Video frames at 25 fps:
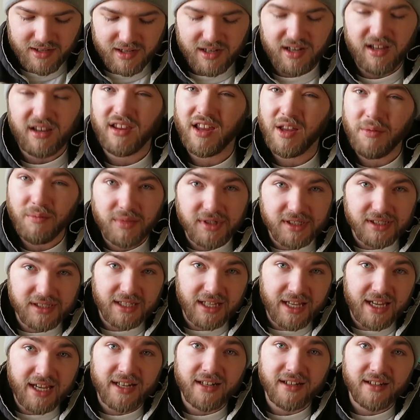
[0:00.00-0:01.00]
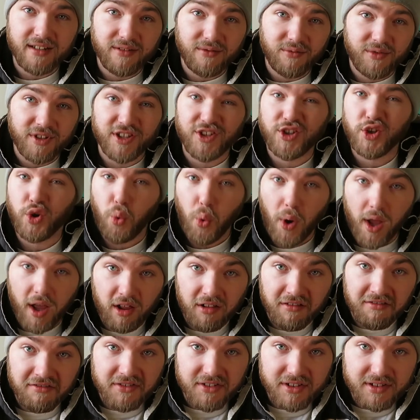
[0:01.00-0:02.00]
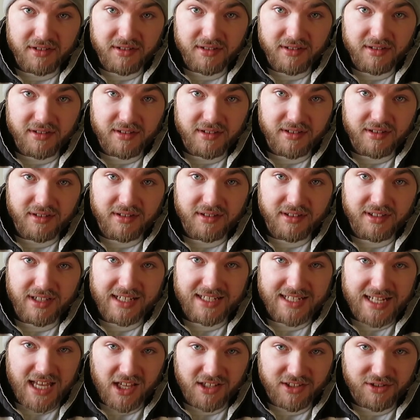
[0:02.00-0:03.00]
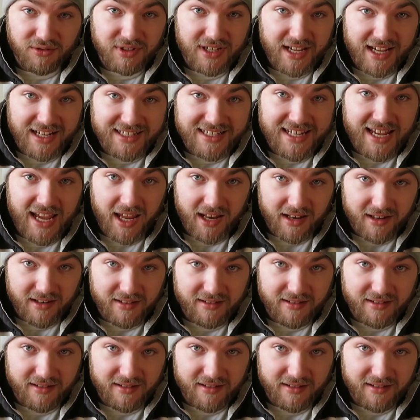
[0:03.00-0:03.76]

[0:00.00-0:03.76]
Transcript: Columbus led with 12 and Dallas only had 10.